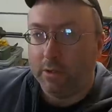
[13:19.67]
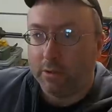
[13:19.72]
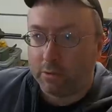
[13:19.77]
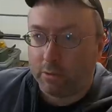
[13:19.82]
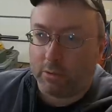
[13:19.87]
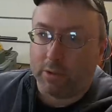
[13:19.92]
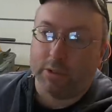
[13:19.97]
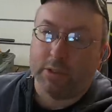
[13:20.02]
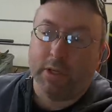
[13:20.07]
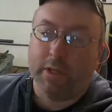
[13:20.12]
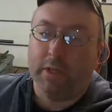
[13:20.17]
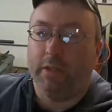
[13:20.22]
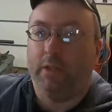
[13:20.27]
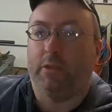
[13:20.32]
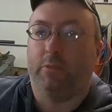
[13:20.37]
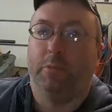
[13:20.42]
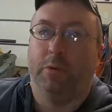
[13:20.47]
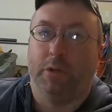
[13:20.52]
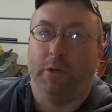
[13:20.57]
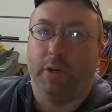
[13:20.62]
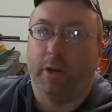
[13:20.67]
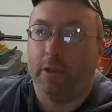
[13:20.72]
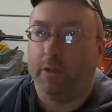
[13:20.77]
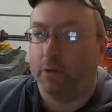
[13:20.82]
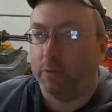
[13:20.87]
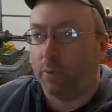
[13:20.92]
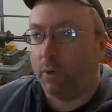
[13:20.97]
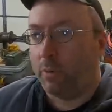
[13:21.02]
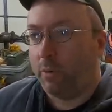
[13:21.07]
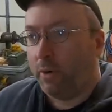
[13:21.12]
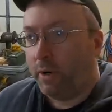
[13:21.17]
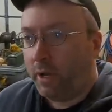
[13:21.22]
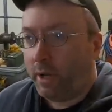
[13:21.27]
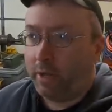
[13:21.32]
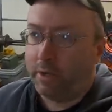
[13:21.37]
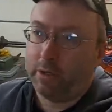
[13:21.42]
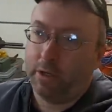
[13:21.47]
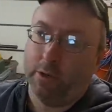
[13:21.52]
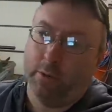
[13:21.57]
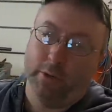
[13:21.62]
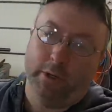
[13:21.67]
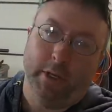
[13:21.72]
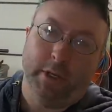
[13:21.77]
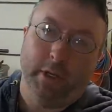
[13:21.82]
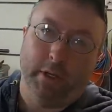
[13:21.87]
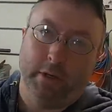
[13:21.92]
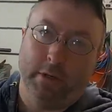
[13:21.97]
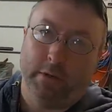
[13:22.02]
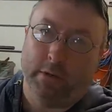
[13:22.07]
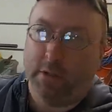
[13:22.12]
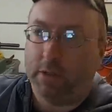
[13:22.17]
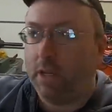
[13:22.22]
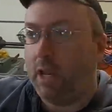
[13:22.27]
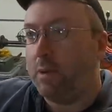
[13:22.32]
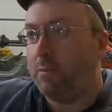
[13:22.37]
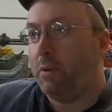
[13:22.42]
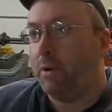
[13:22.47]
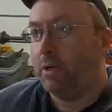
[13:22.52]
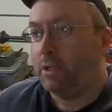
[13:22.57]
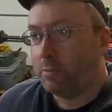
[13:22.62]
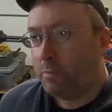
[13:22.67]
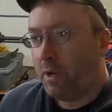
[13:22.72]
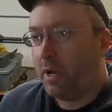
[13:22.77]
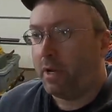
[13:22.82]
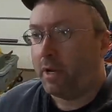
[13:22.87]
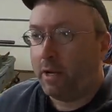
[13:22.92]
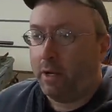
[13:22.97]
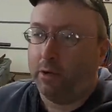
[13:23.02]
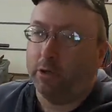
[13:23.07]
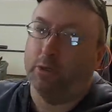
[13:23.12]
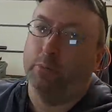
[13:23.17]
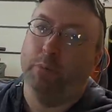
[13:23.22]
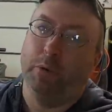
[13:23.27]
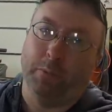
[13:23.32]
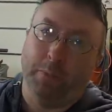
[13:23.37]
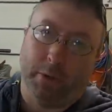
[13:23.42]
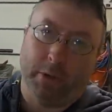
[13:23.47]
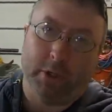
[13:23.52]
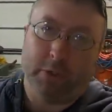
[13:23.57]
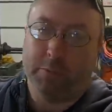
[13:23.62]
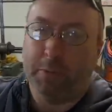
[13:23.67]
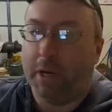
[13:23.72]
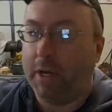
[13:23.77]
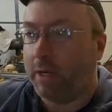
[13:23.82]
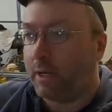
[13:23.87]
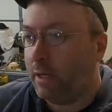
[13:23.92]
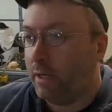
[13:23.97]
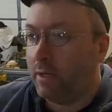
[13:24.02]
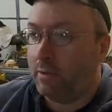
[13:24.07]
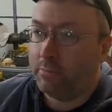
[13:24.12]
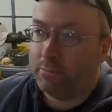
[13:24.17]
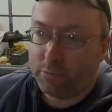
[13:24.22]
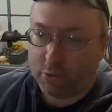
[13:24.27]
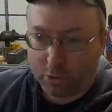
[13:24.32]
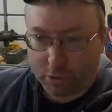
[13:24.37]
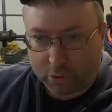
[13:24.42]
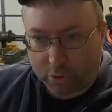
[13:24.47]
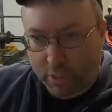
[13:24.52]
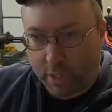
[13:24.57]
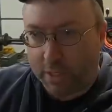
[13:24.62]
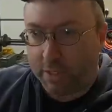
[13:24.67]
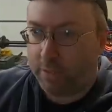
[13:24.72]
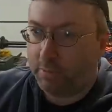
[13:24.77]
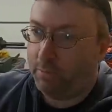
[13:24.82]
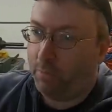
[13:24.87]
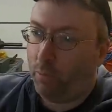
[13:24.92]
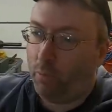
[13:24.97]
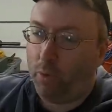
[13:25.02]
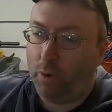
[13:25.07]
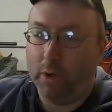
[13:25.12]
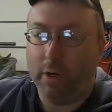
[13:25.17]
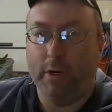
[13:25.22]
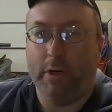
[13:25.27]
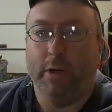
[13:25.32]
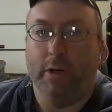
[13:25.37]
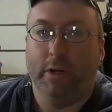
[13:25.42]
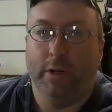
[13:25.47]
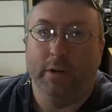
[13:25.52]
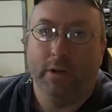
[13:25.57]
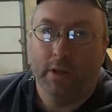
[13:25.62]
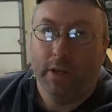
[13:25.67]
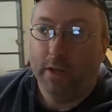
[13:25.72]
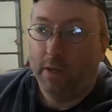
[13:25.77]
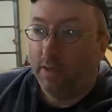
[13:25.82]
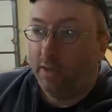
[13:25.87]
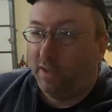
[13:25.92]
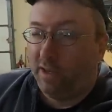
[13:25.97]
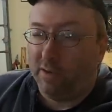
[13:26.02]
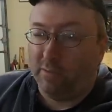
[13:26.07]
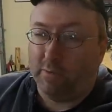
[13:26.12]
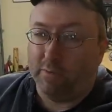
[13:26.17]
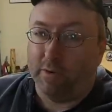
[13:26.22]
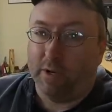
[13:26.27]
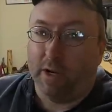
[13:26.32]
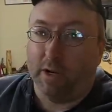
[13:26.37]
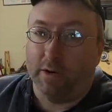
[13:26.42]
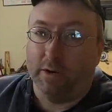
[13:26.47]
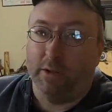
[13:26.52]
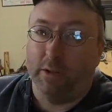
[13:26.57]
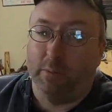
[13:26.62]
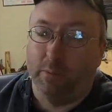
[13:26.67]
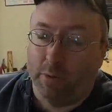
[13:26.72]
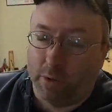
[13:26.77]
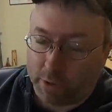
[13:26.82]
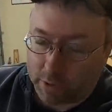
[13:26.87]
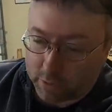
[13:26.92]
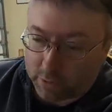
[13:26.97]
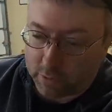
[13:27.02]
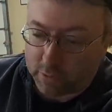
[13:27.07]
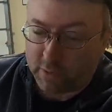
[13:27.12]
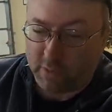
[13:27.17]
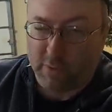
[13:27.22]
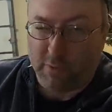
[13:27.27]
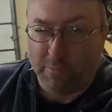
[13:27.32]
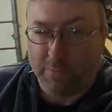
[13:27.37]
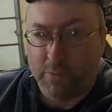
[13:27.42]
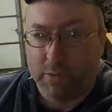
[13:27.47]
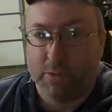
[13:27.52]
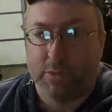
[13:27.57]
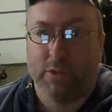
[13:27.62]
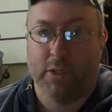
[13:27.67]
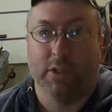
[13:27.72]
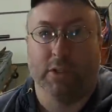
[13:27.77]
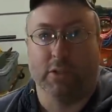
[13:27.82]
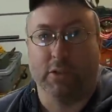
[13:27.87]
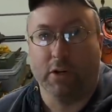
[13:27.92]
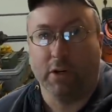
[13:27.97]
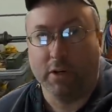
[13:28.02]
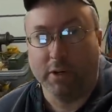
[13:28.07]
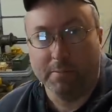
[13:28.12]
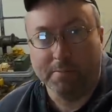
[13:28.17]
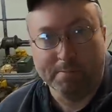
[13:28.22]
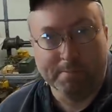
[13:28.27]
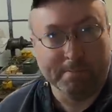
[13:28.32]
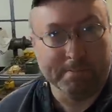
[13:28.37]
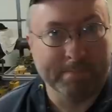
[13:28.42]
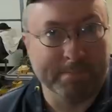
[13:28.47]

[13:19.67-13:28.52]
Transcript: towards getting this put together where we're not going in to take parts back out, to put parts back in, just trying to one and done, and we've got it in the books. So let's get started.